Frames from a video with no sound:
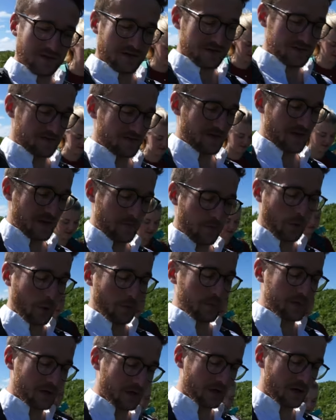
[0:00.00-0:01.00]
it's very
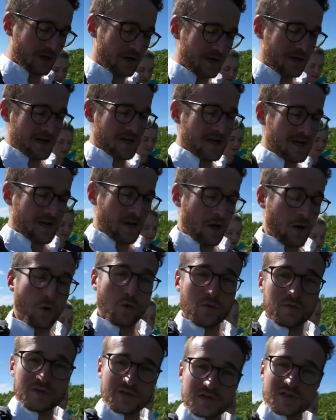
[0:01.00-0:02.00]
popular.
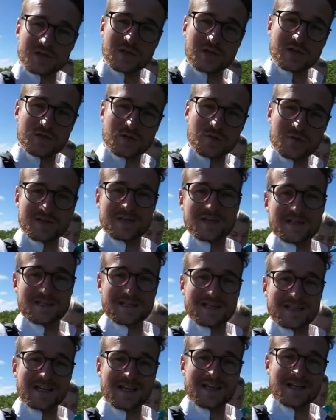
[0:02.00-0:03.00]
Hopefully it's not too busy
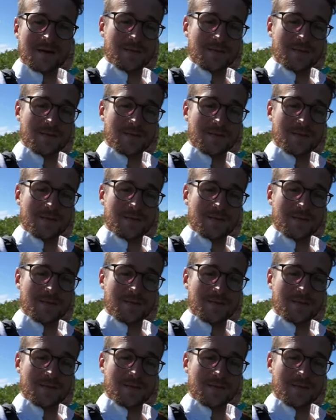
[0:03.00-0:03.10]
today,